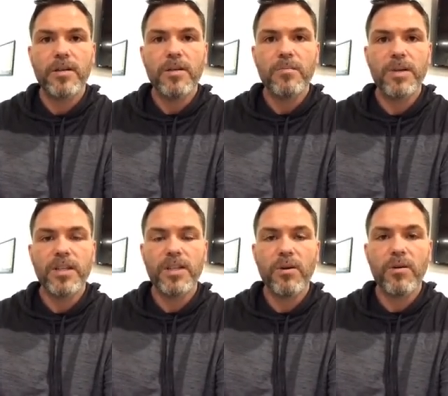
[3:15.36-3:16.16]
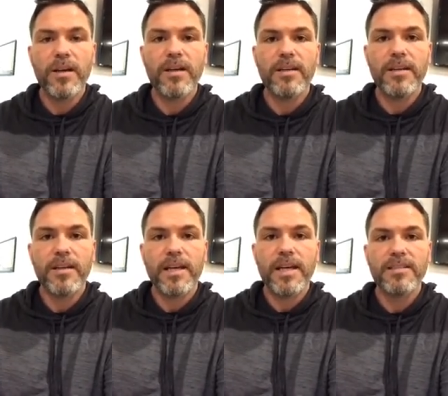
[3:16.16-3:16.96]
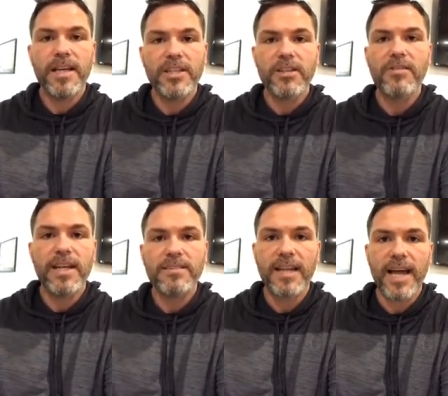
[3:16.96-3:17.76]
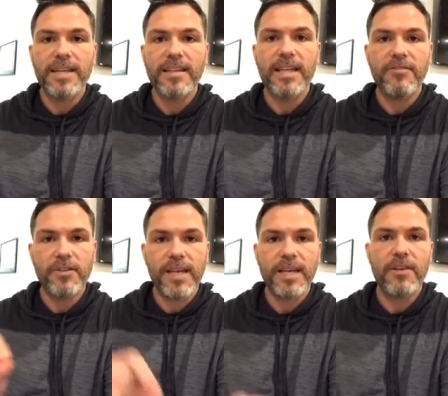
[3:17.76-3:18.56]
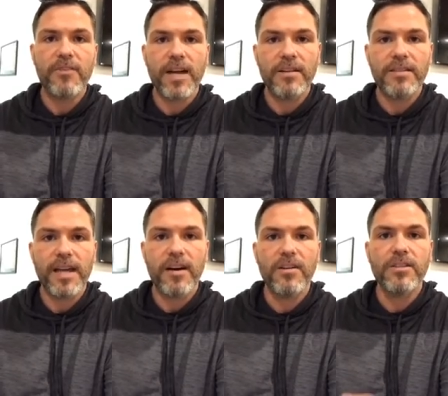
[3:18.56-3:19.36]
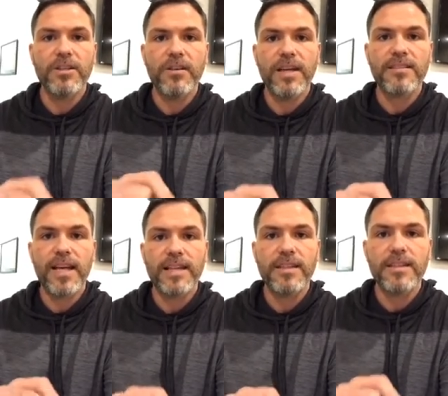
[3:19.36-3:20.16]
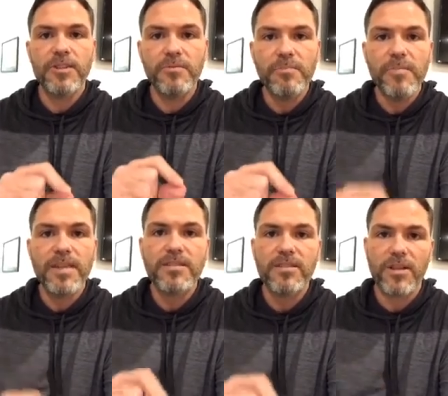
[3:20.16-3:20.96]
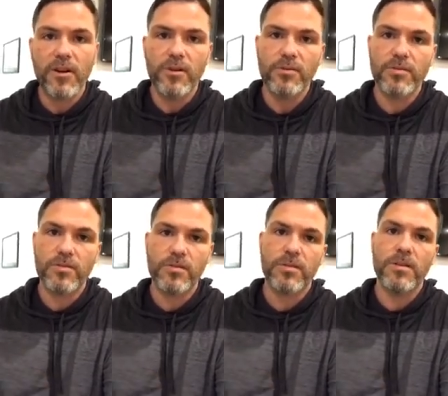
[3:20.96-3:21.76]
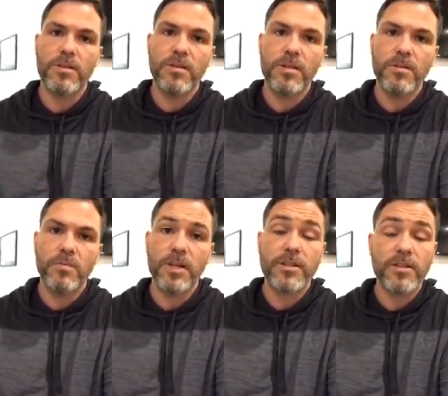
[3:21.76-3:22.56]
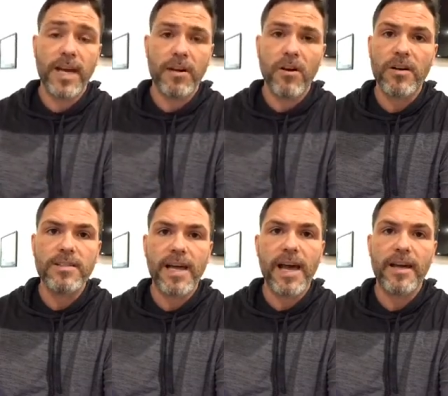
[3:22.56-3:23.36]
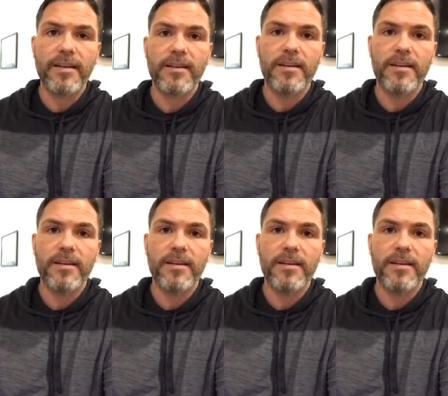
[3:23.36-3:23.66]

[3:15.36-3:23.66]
But you know what? Is that you're less likely, if you take care of your health now, you're less likely to miss those because you had a heart attack